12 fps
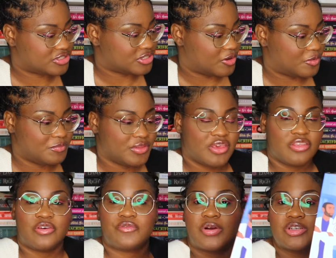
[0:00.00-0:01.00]
So
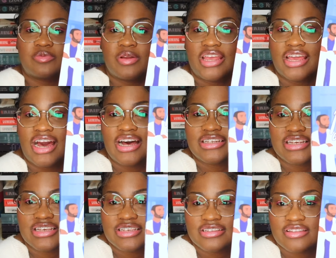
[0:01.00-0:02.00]
the first one I got
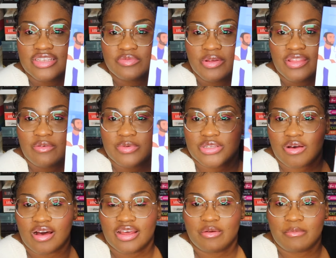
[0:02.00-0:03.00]
is this one that was
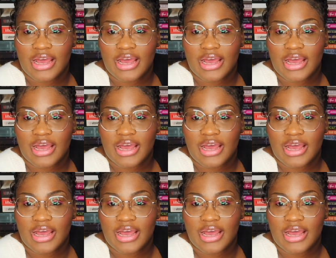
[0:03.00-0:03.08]
on